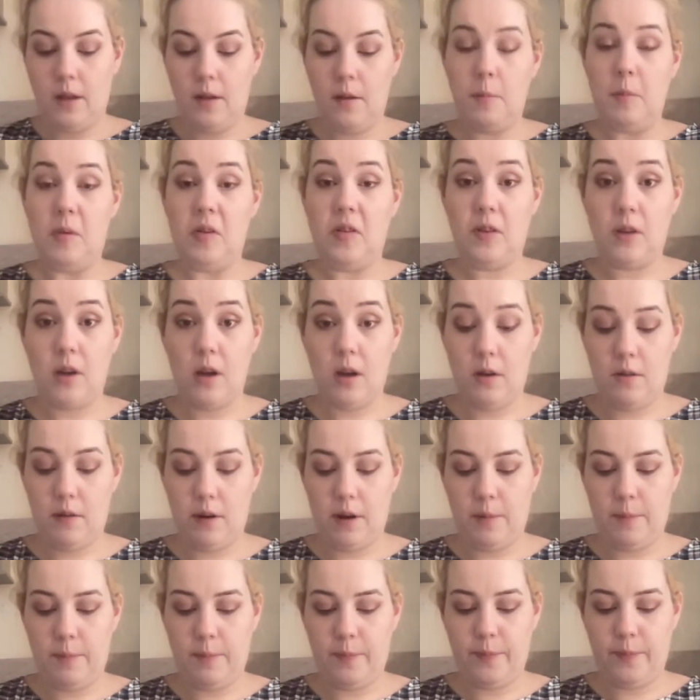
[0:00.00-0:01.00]
Mascara.
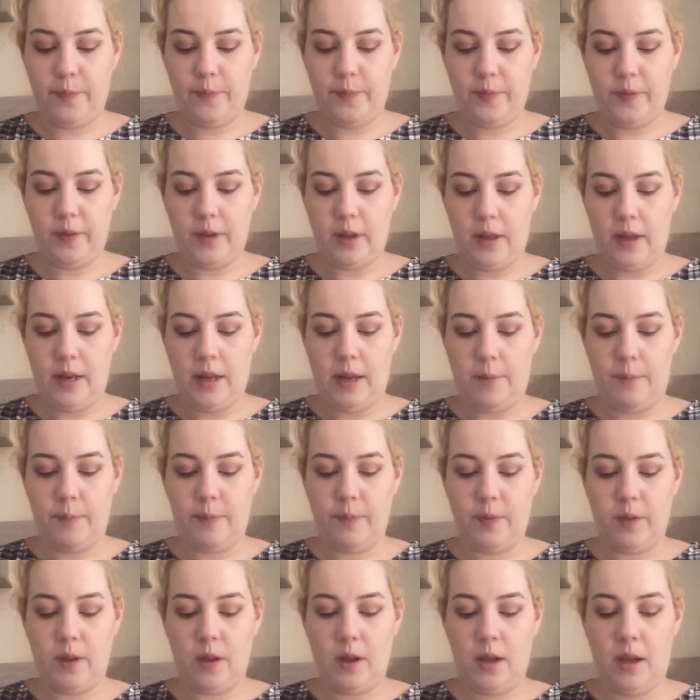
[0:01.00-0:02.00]
Now,
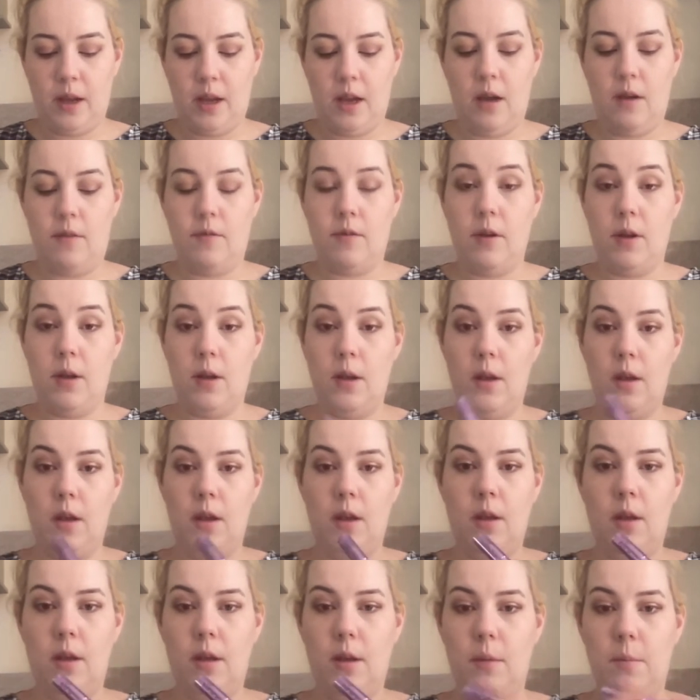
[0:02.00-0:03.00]
I have
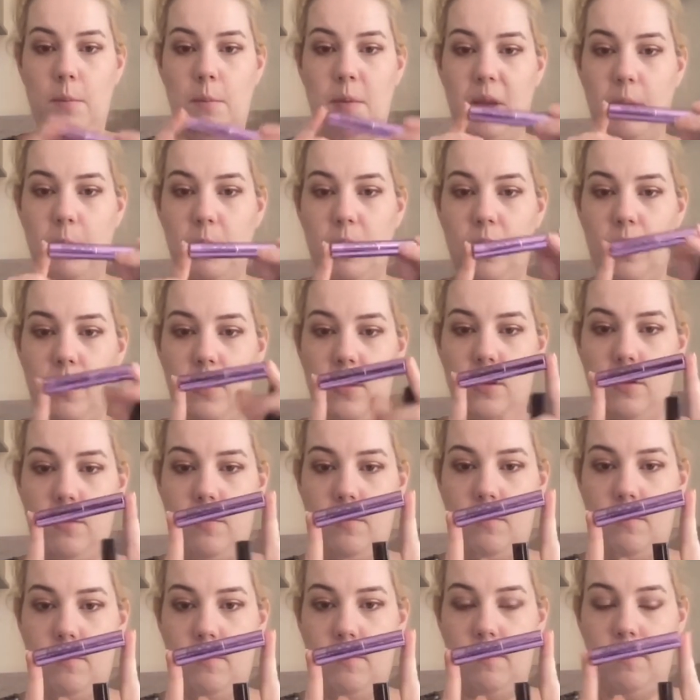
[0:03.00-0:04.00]
Big Mood,
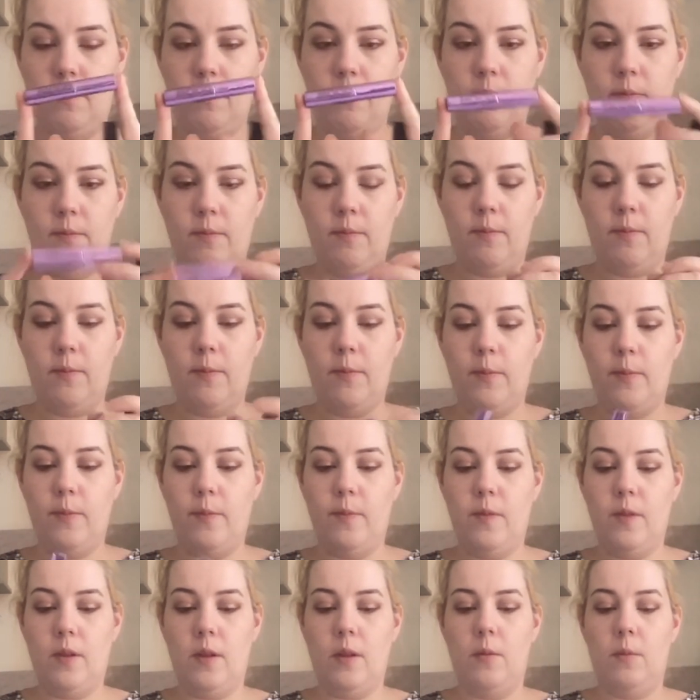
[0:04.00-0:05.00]

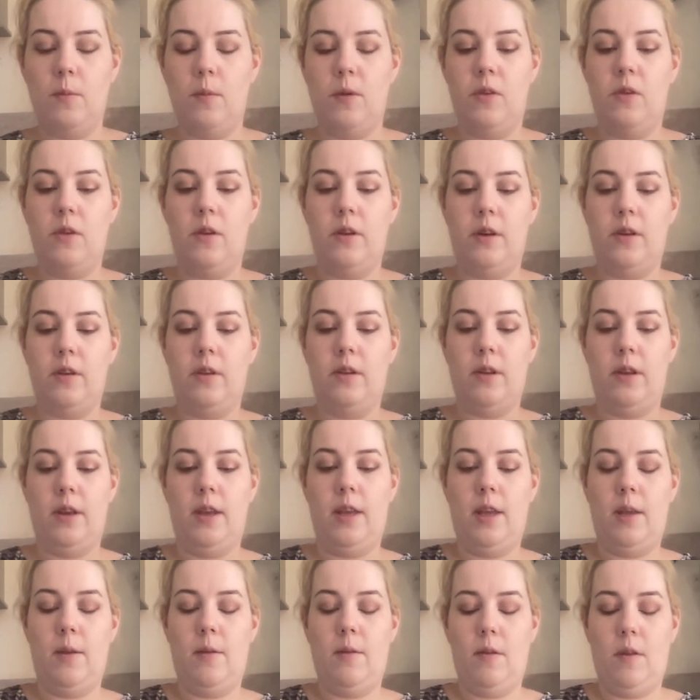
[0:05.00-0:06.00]
which looks like